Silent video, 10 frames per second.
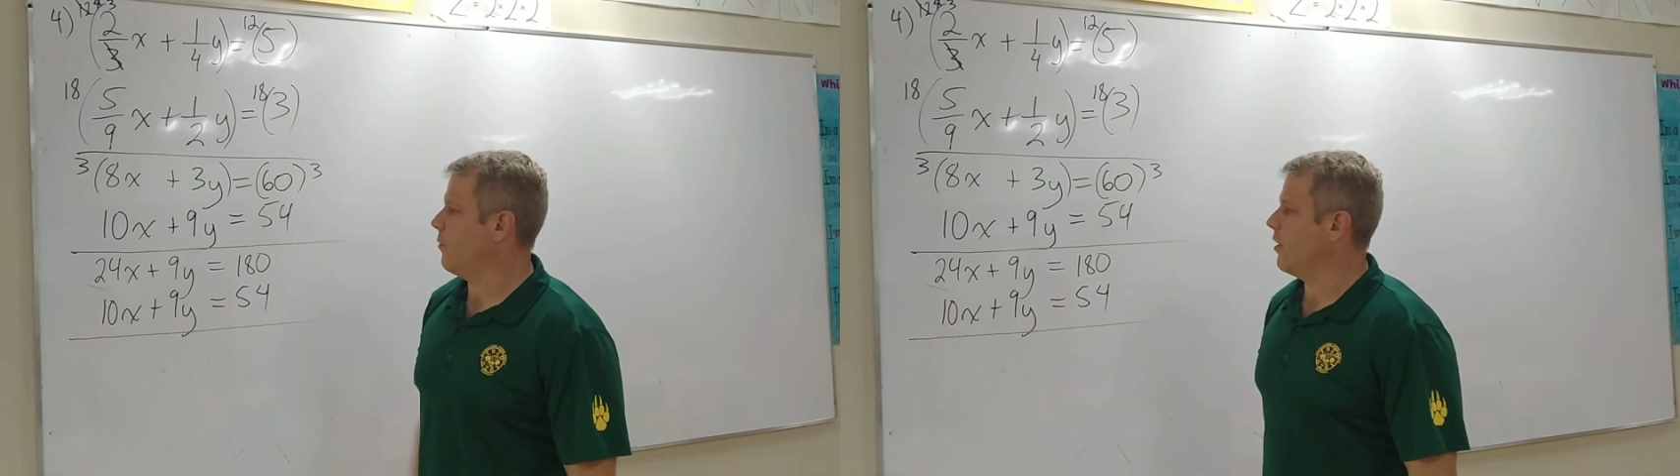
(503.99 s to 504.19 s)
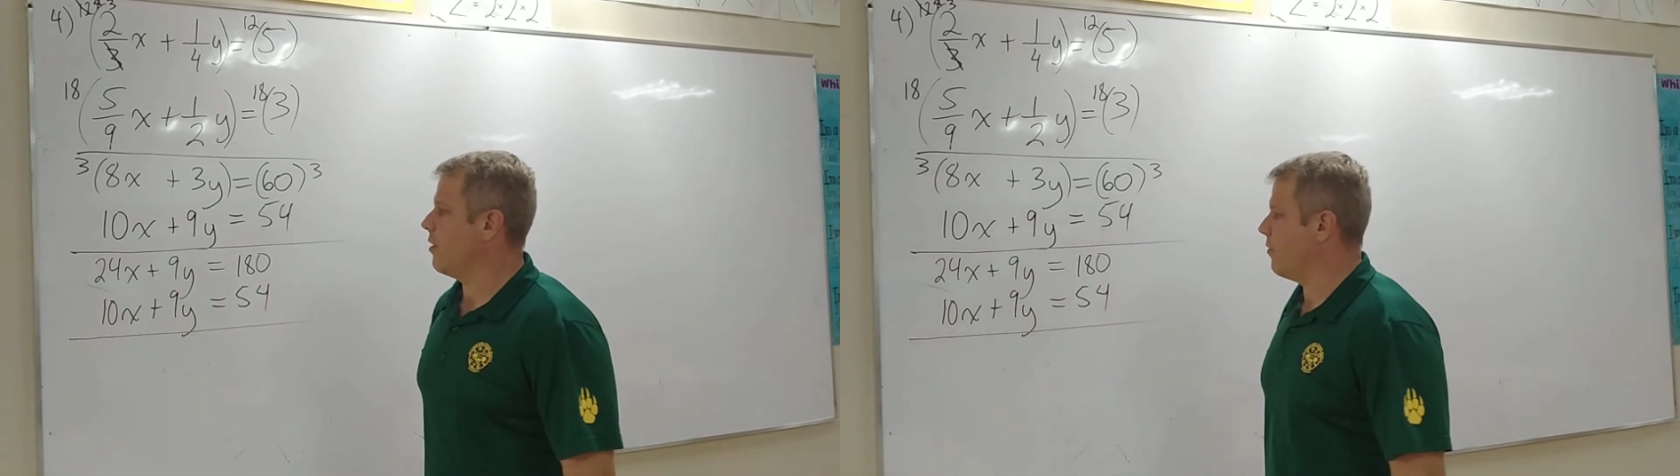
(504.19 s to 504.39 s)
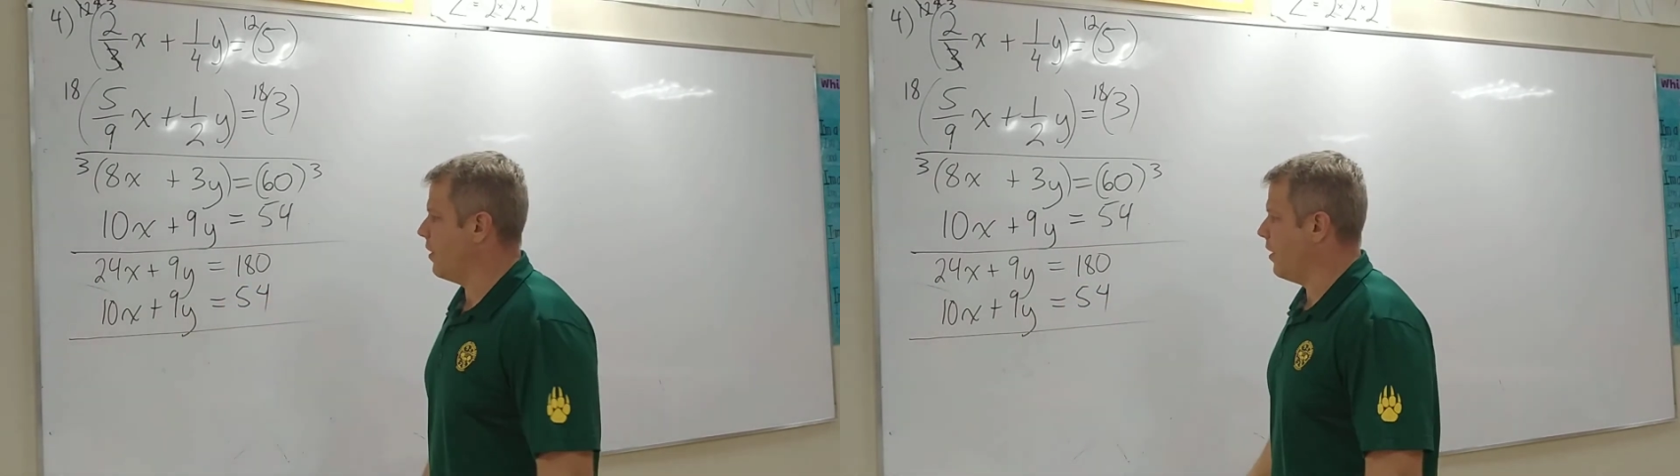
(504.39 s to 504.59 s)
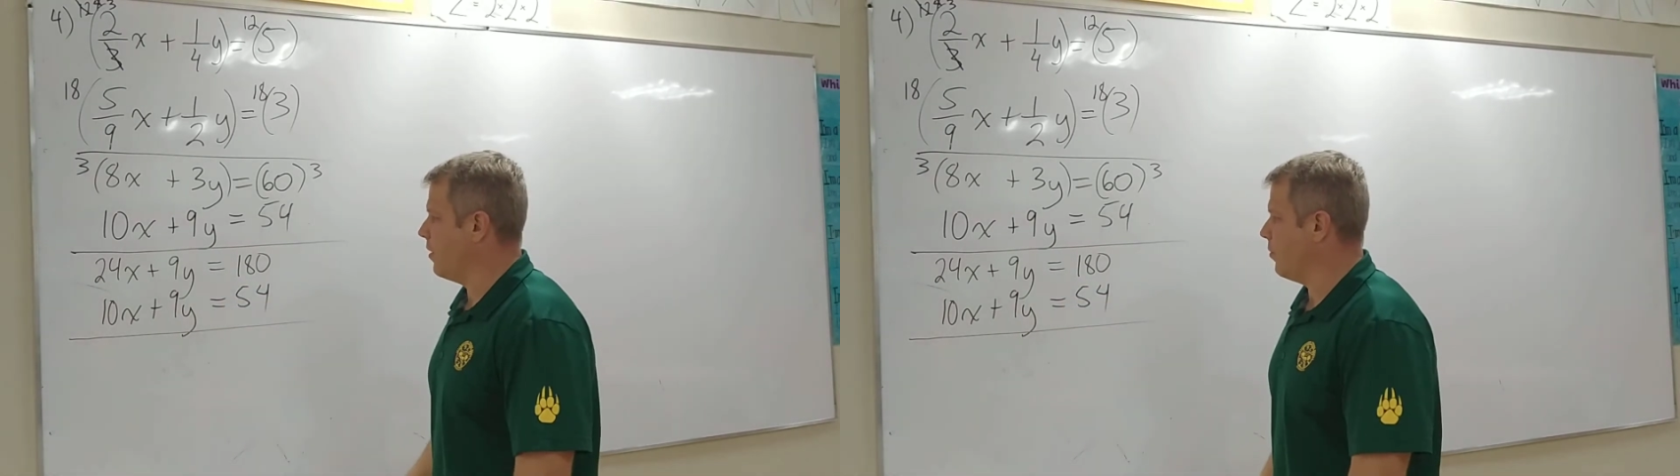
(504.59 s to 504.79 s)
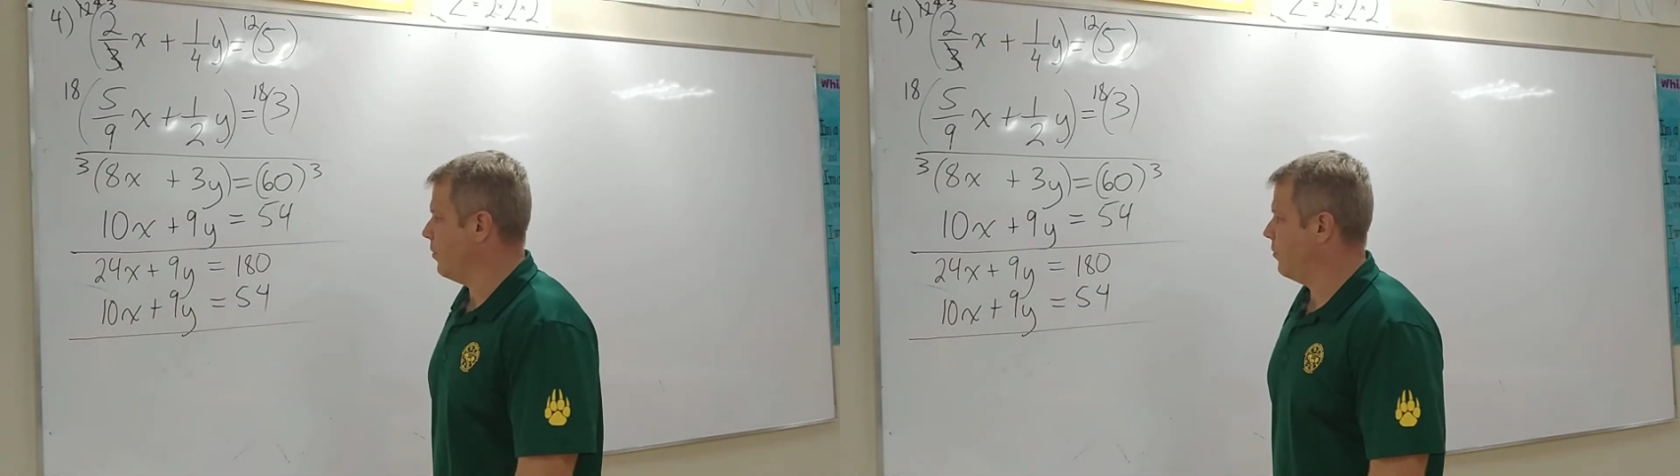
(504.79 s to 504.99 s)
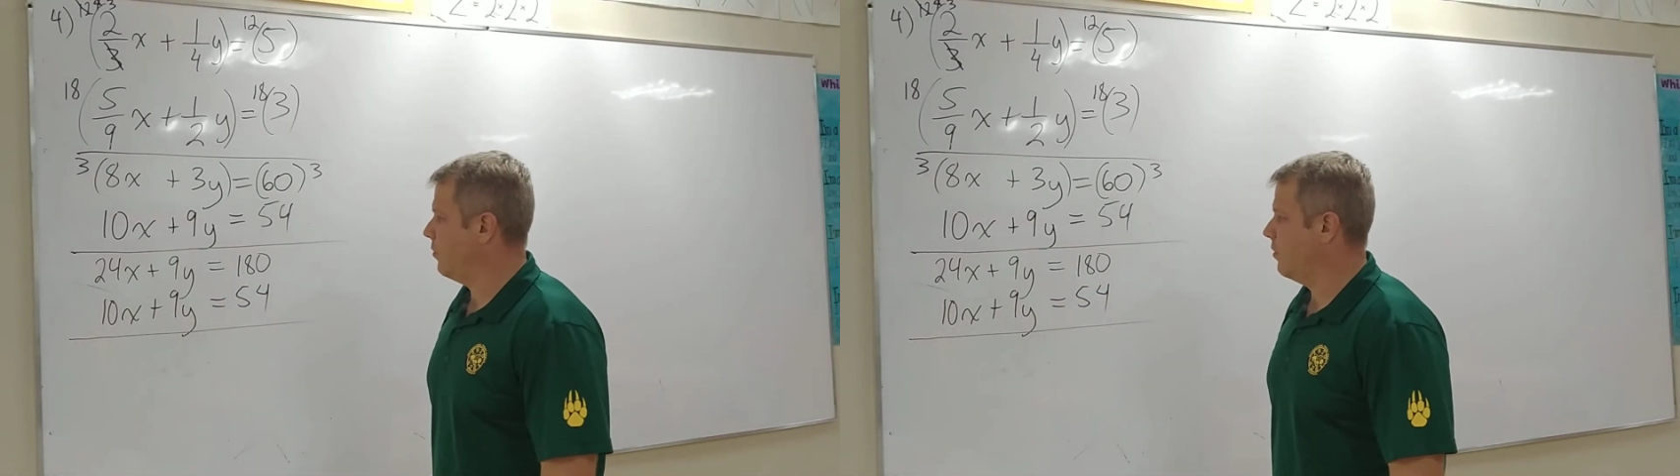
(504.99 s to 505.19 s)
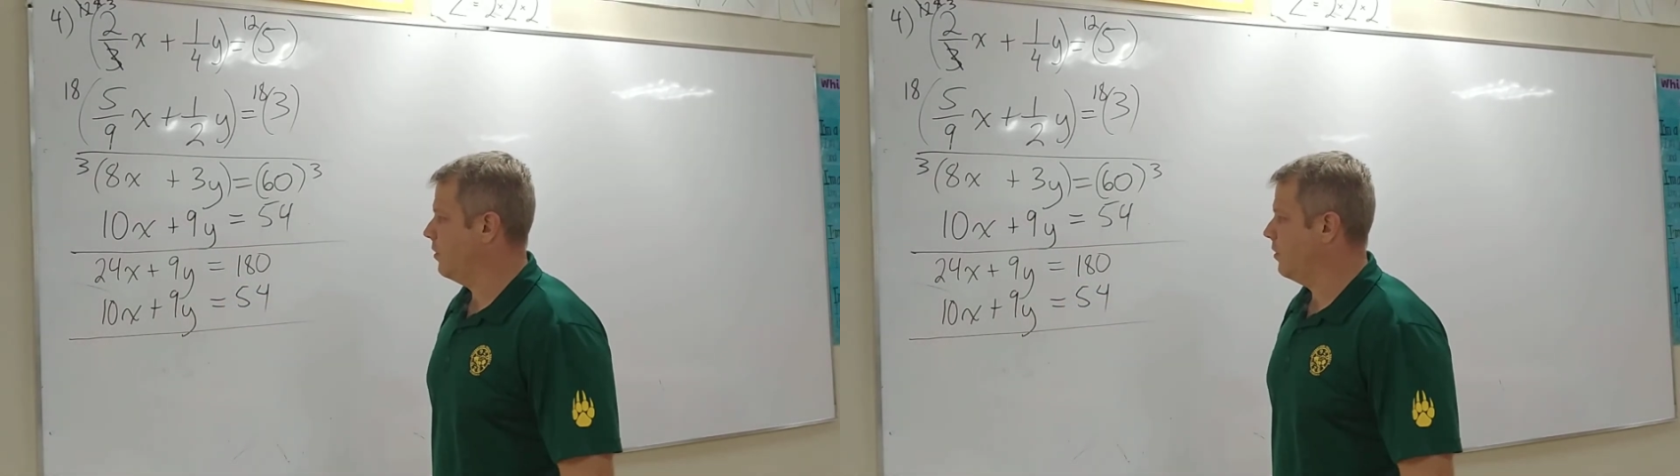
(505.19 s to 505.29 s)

one of the variables.